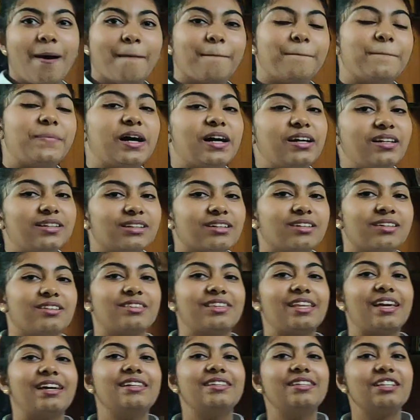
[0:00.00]
But
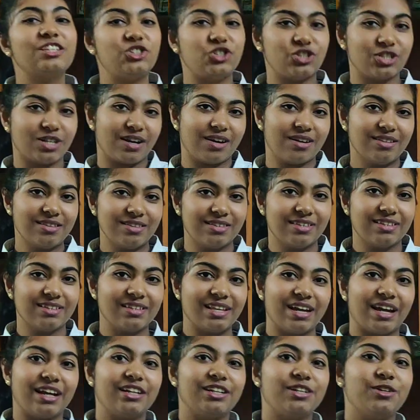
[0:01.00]
there is a chance
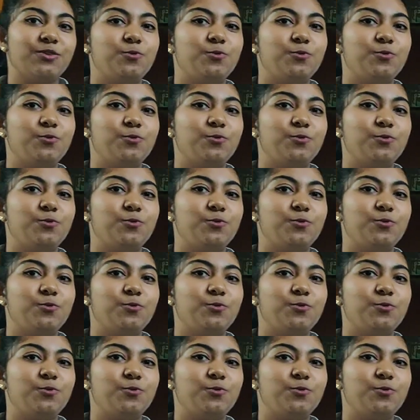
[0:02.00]
that